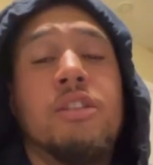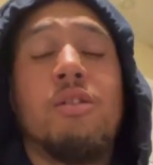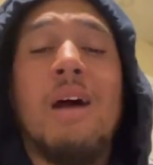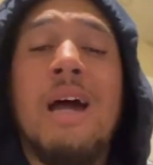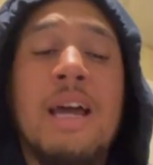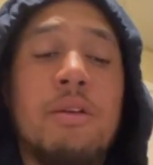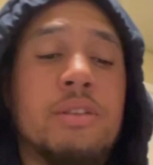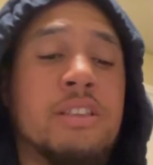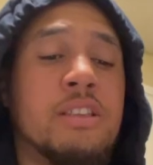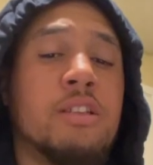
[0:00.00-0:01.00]
I like what
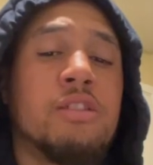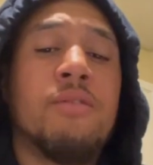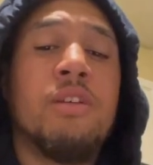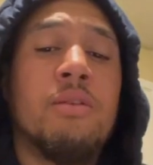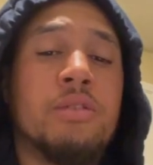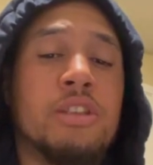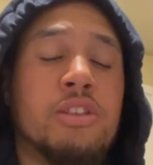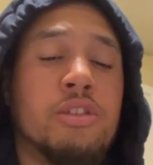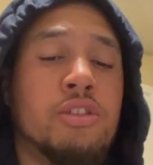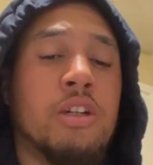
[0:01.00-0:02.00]
the Steelers have done with this
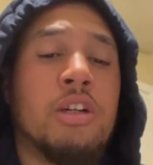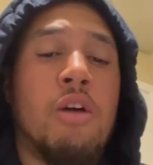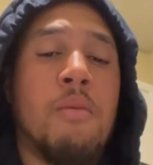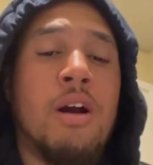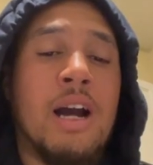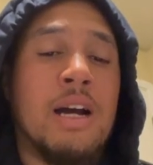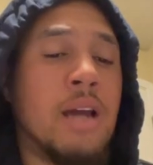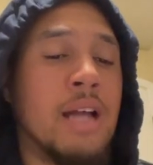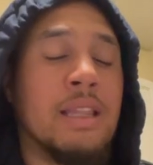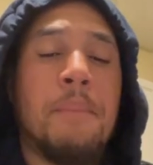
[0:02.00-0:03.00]
trade. Omar Khan,
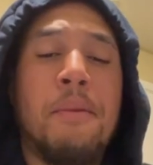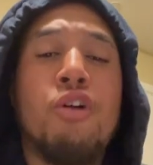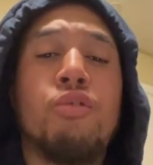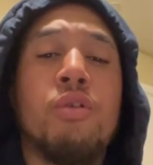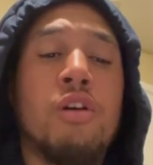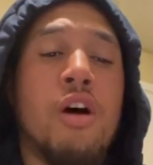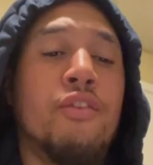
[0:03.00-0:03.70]
I think, pulled one off.